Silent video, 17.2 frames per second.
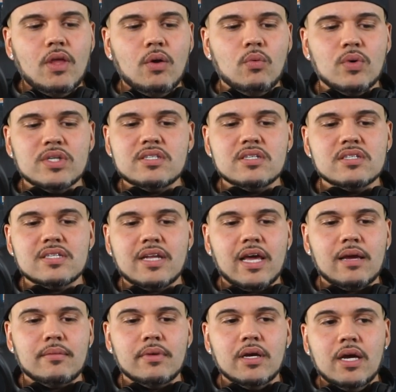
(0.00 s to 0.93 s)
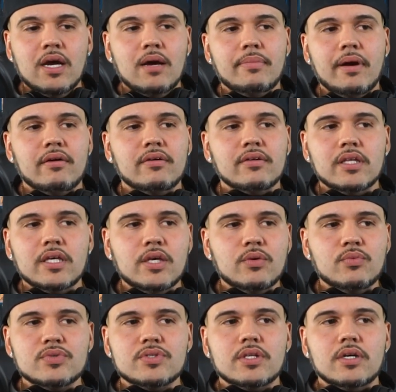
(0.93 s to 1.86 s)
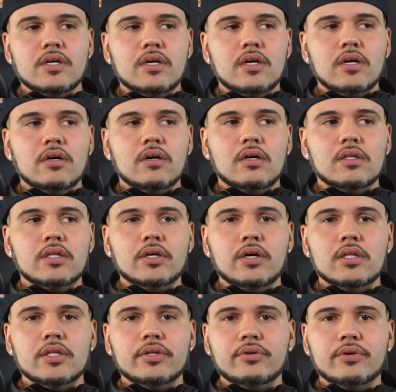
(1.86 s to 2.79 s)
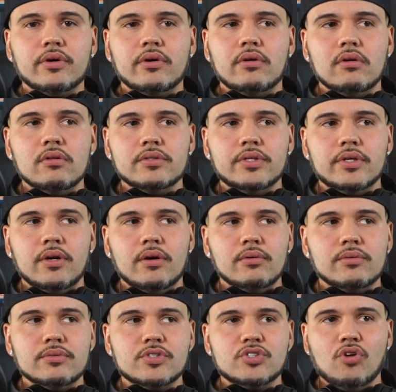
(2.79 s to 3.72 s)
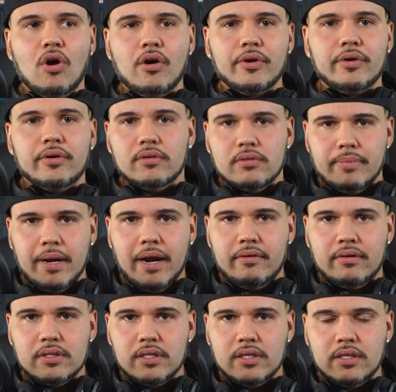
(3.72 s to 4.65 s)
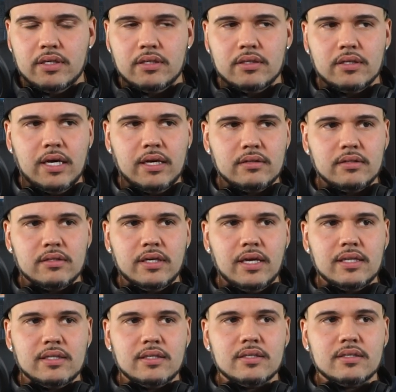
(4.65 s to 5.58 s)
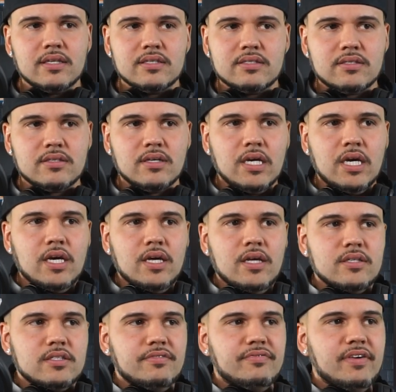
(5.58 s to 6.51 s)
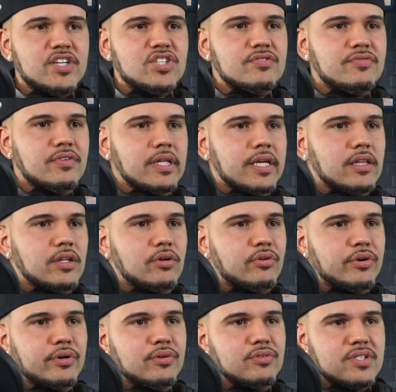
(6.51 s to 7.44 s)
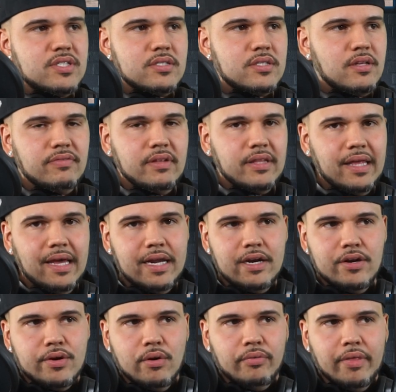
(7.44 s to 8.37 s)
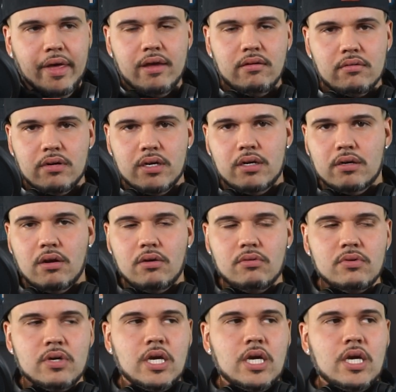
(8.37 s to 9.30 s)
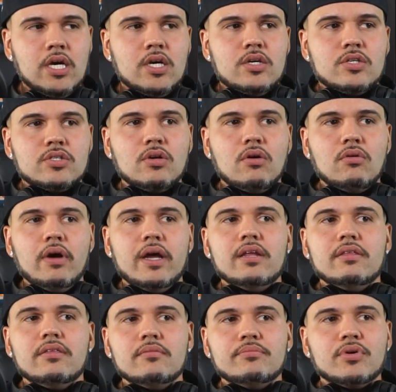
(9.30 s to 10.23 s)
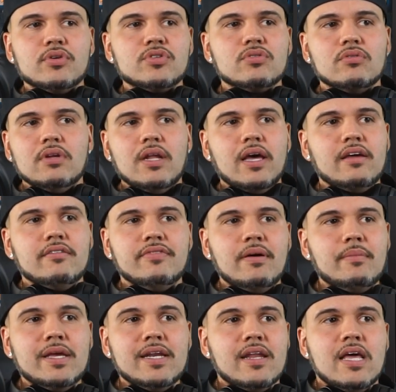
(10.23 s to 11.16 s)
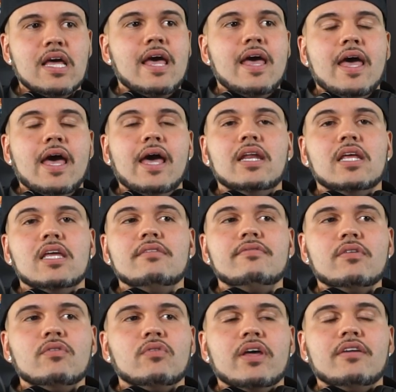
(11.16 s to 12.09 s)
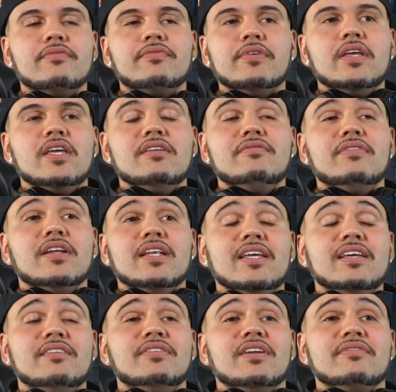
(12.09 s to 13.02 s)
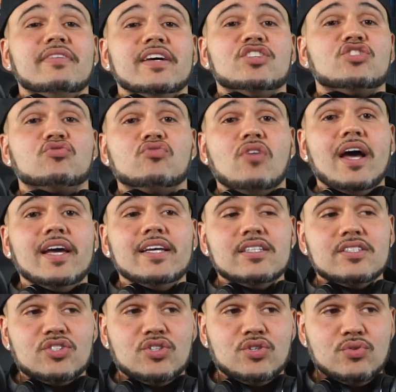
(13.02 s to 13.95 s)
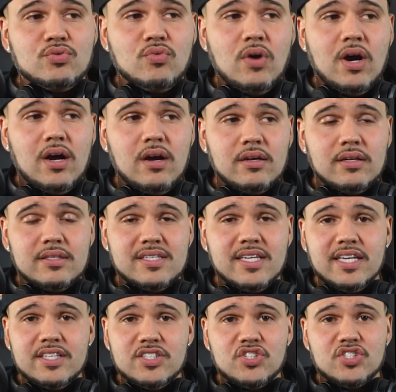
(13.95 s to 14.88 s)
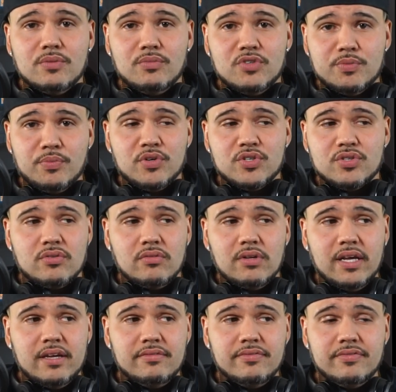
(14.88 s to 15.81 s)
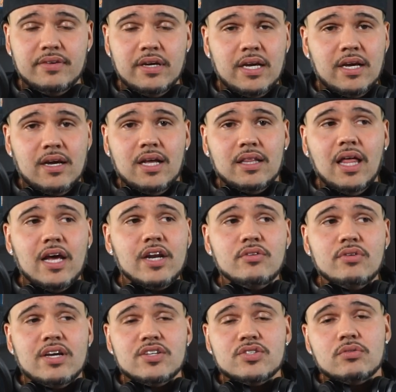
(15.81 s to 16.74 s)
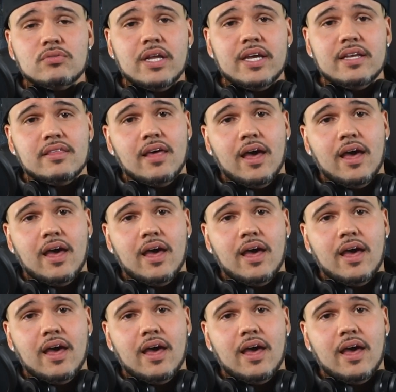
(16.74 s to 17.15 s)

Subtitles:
what's his name? Apparently, he was a little girl, you know, stalker. Apparently, he had this affection for like little girls and stuff like that. I didn't know. So anything personal life, I mean, and even if I tried to dig into someone's personal life, a lot of you guys don't like